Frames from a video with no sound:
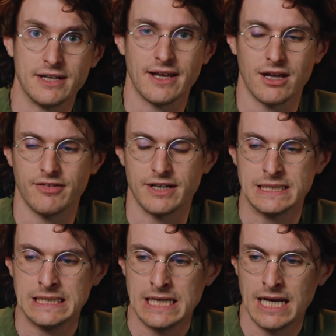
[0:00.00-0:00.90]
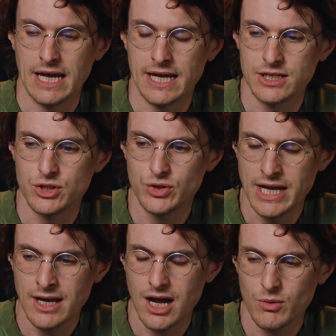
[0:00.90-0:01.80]
and diaphany. And
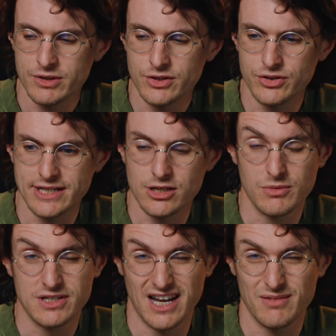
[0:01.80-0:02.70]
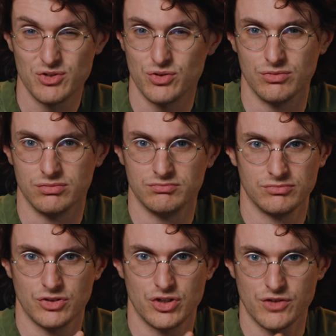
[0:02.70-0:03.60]
today I wanted to take some time to,
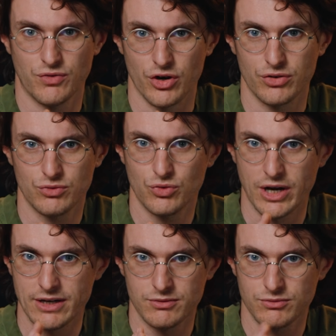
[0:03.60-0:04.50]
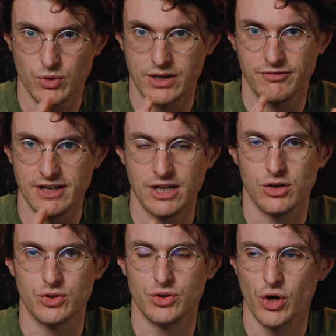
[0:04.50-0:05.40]
just for a quick
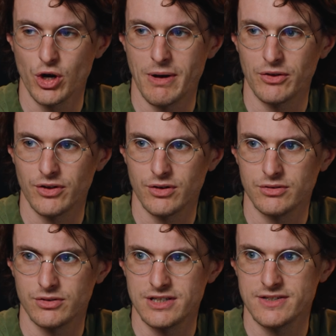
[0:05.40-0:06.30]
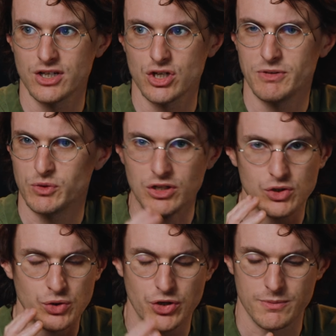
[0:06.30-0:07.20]
video, to talk about the distinction between
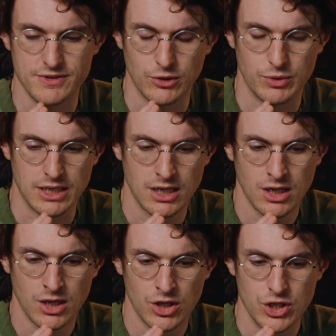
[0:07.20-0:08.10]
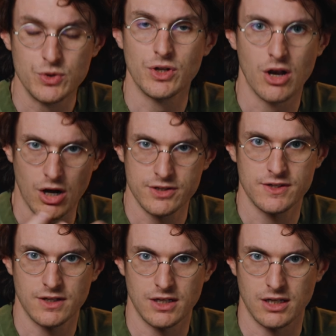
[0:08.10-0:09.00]
two terms that we use a
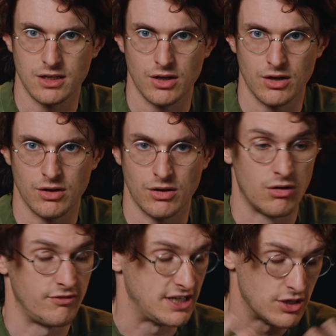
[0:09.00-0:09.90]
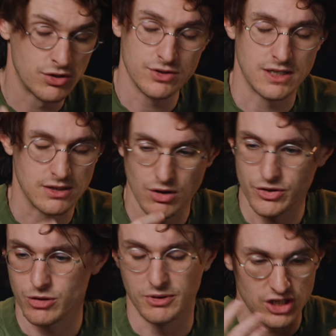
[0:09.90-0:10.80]
lot in our videos, in our
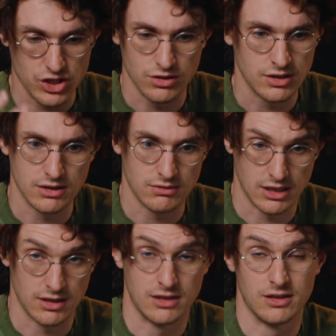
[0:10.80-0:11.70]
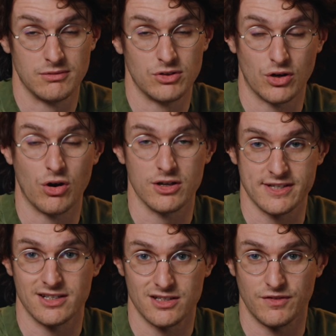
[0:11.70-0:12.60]
documentation, in the color
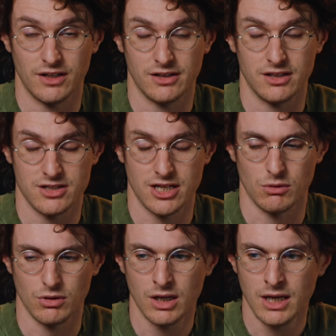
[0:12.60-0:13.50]
science field in general.